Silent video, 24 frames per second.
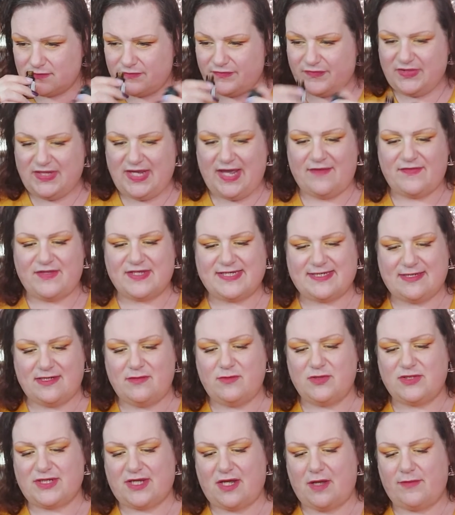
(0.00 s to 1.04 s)
Yeah, the
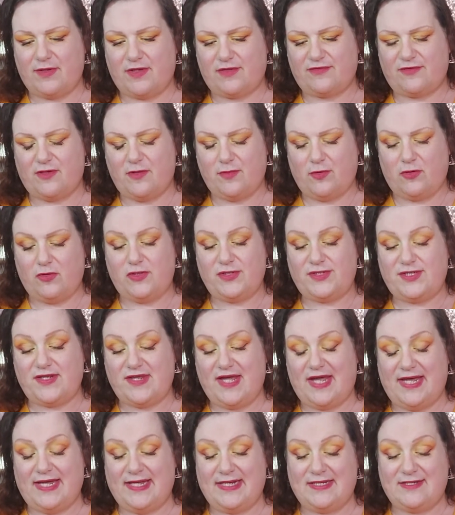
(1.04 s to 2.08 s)
cinnamon's coming through, but also
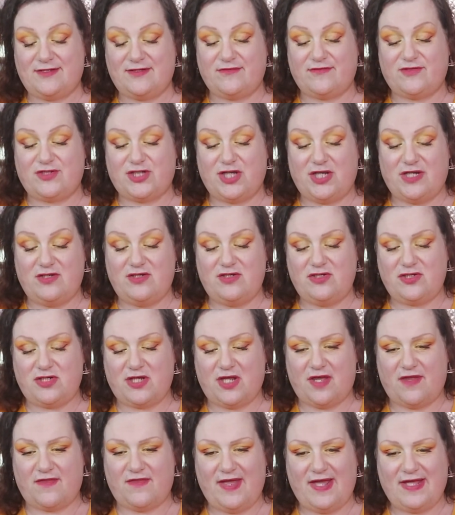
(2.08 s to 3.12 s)
that hint of
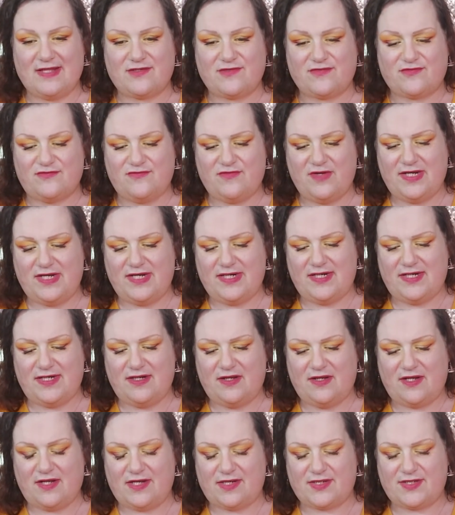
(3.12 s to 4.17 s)
ginger. That's really
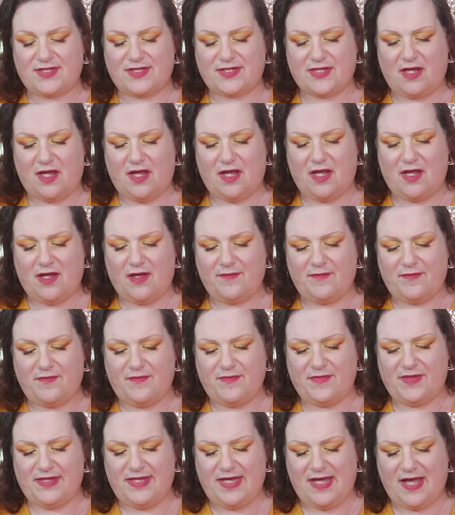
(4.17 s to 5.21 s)
nice.
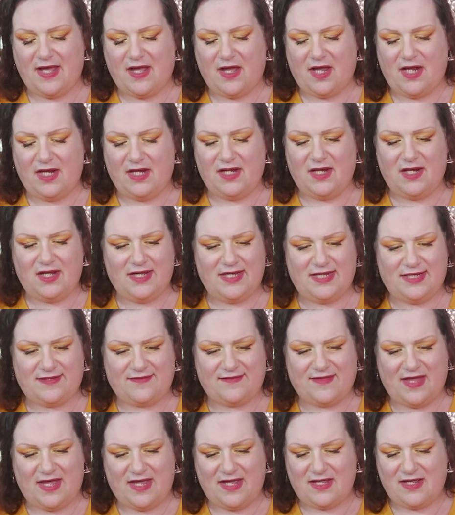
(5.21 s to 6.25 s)
Yeah, I like
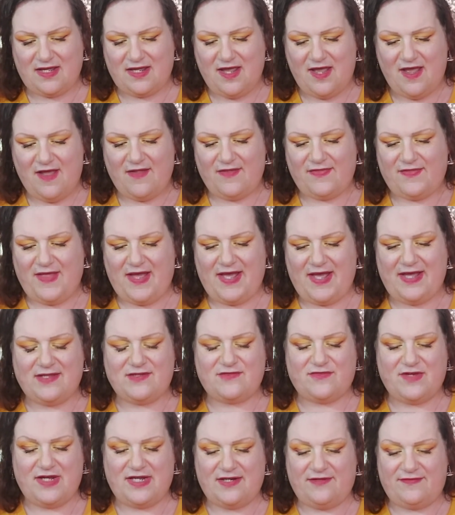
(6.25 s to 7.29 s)
that. That is
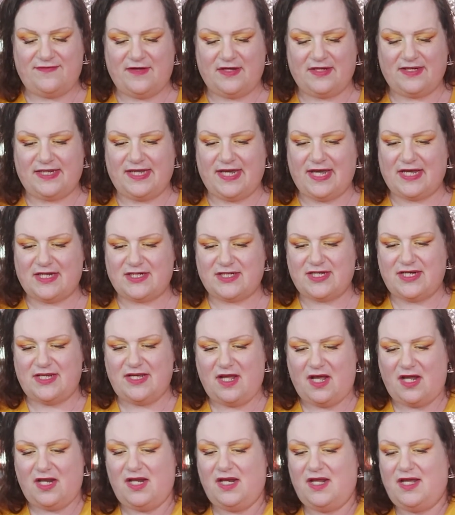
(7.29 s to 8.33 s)
really funky, actually.
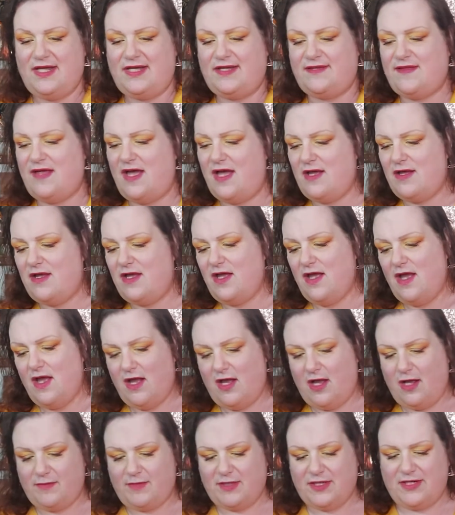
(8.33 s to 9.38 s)
I like that.
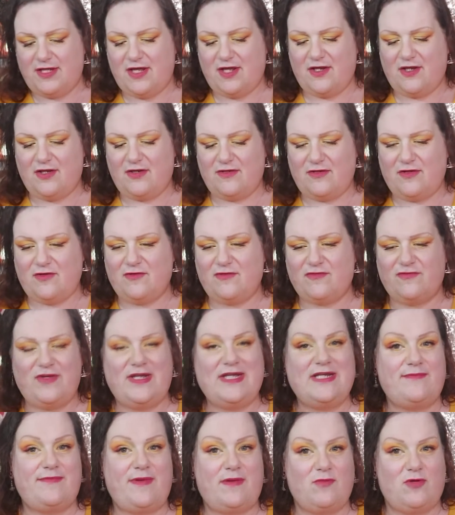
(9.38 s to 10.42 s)
I'm going to
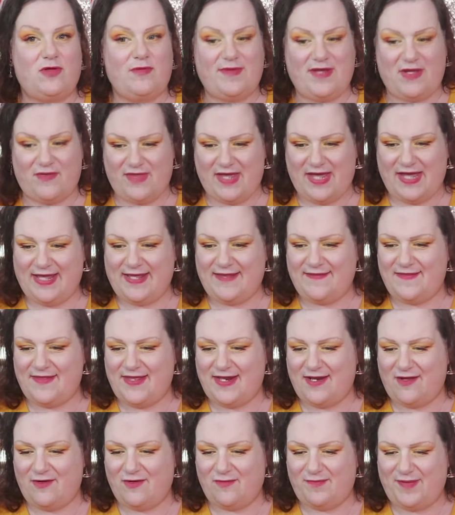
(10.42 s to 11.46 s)
read a bit more about that in their
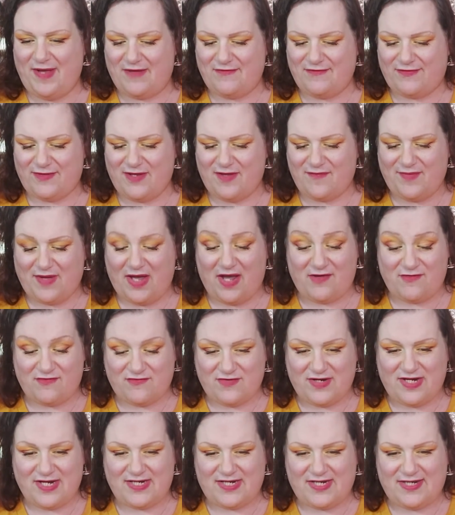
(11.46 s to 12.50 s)
little pamphlet, but I
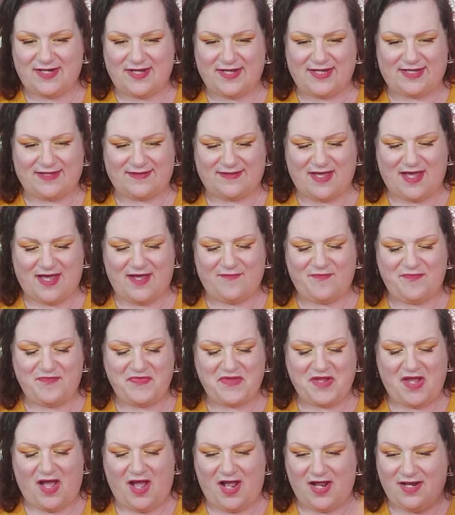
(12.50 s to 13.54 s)
really like that.
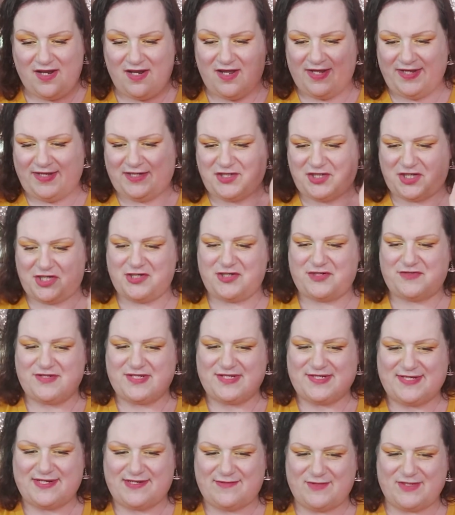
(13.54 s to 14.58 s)
I like ginger and
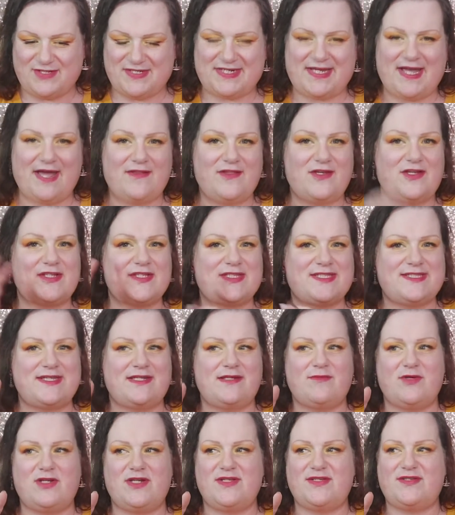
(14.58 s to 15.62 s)
cinnamon together because
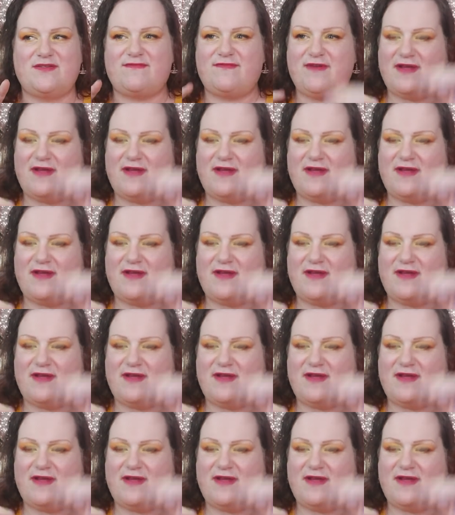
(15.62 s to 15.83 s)
cinnamon is